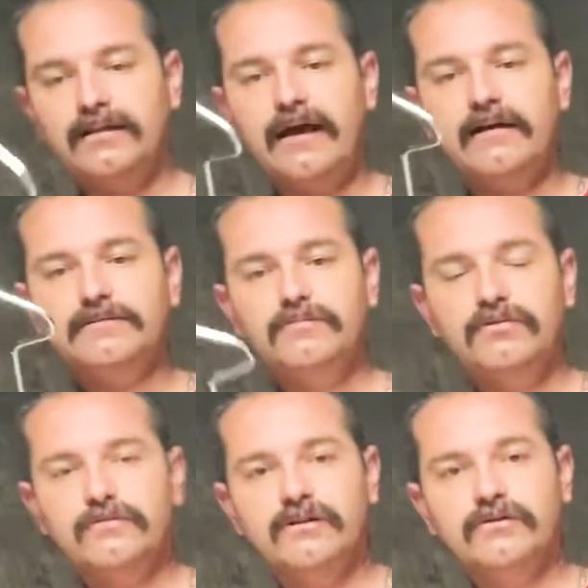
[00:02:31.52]

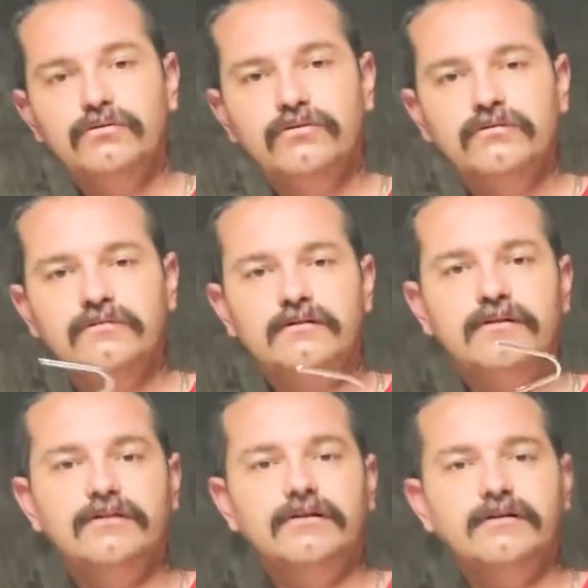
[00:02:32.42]
collapsible. They're cool. They're
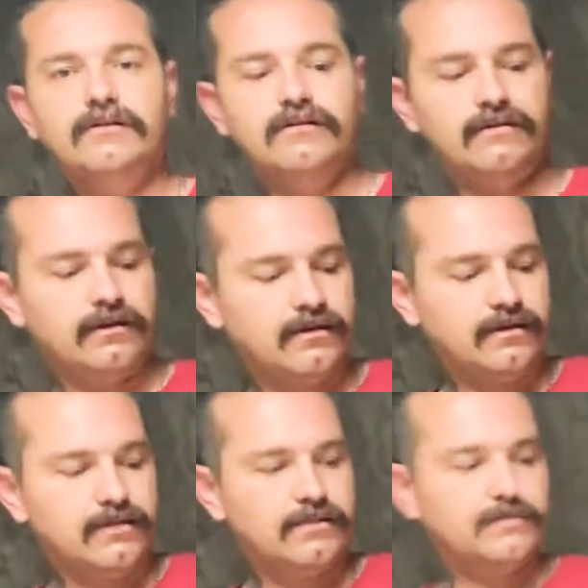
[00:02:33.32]
good,
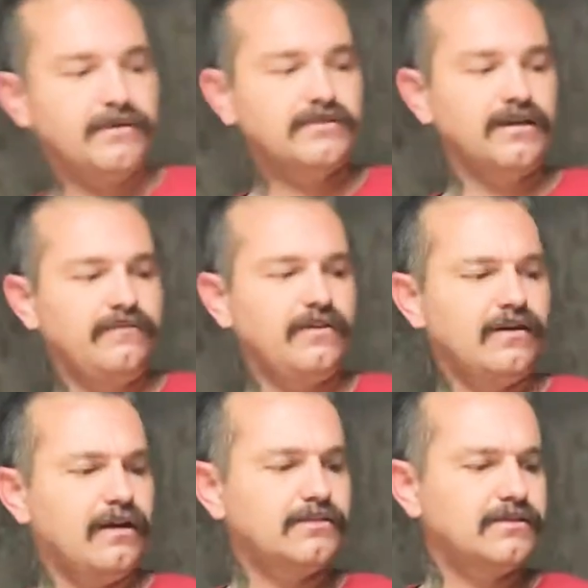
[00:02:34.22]
especially if you
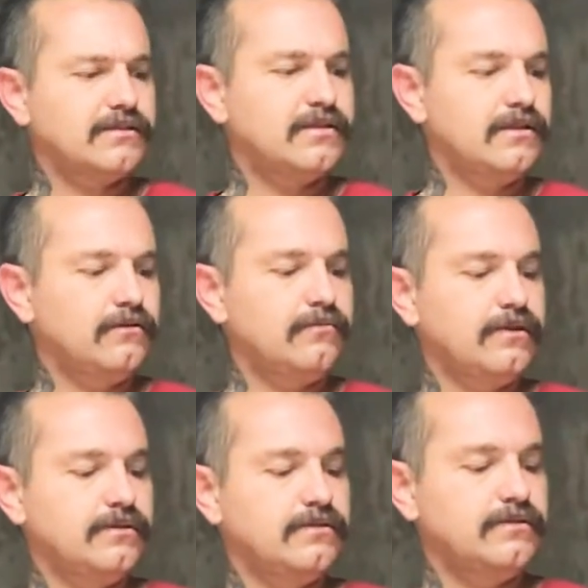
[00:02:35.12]
got just colubrids